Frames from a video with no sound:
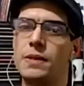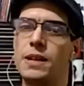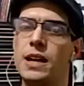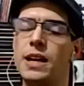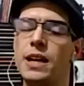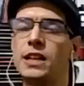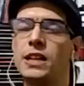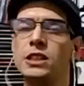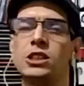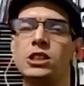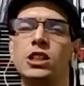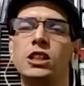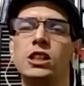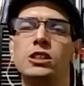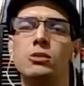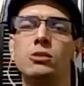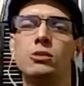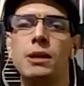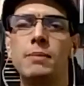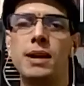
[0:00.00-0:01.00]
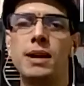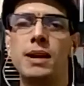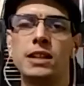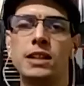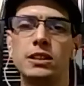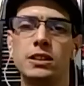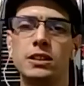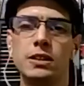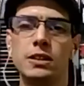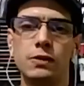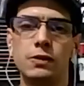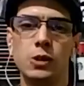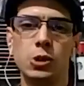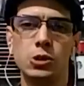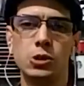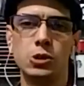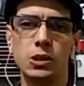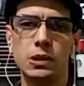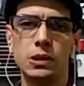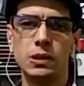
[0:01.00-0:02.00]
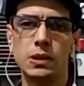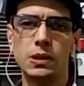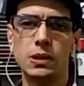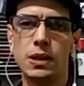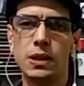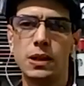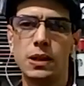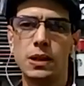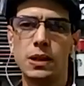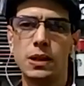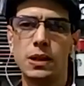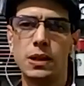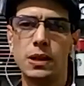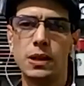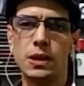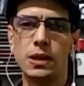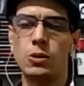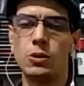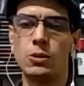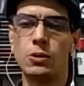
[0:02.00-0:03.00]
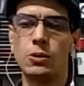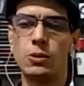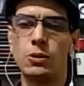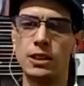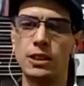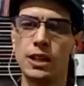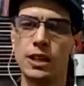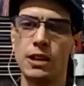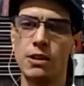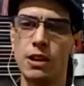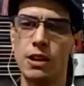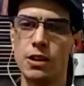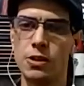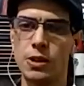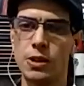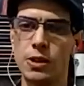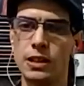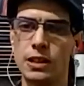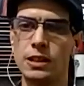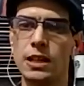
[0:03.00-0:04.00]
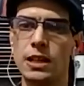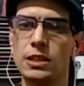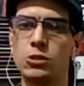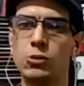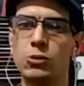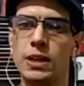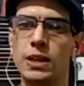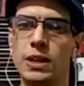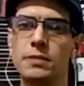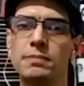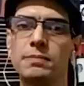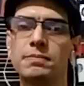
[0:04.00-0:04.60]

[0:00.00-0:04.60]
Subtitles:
I can change my mind in the future, but right now I think that way.